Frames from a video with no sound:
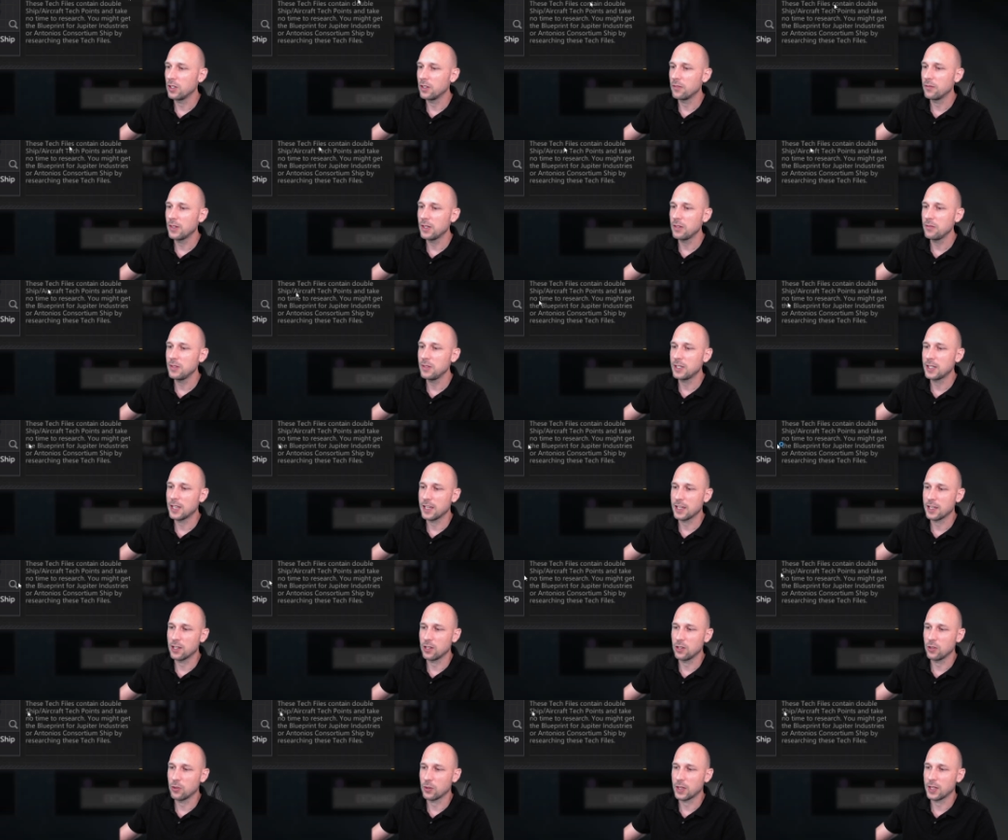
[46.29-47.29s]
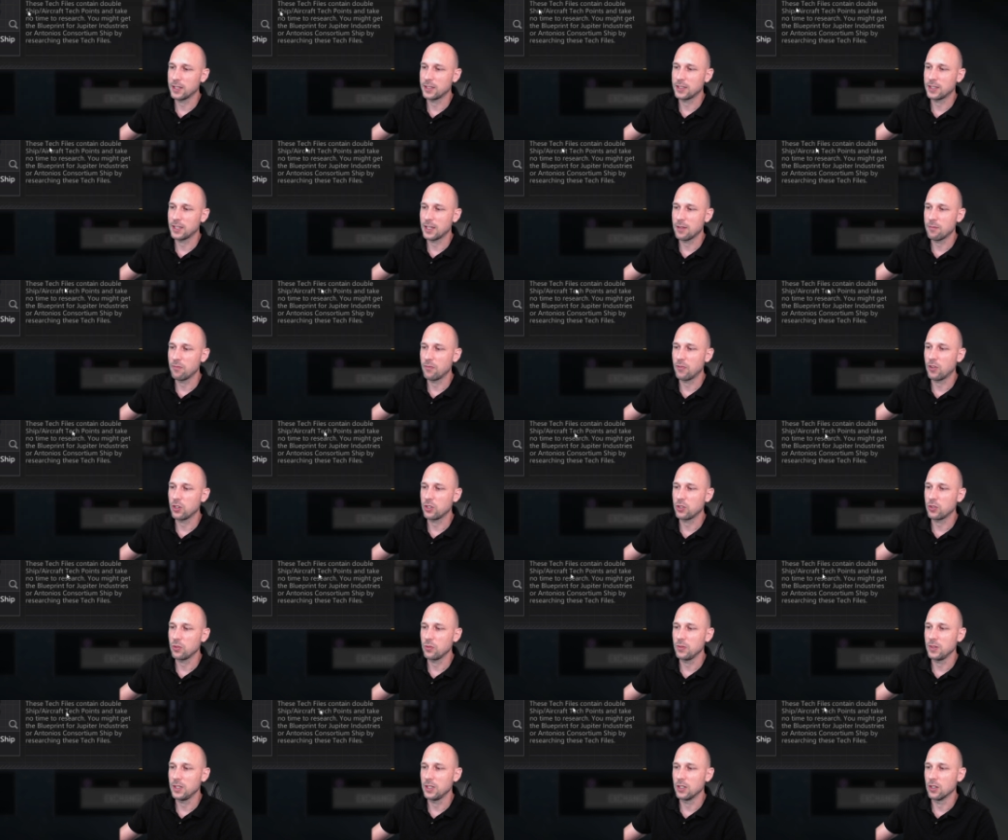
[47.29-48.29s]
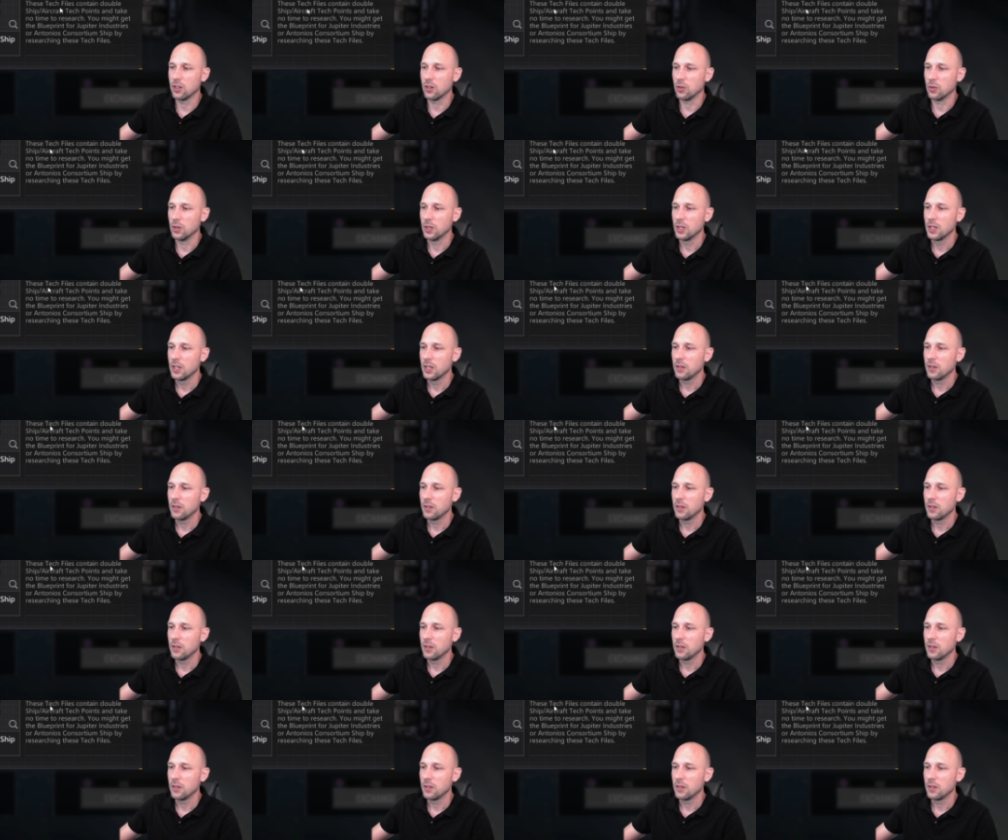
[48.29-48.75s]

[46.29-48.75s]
when we take a look at them, what do we know?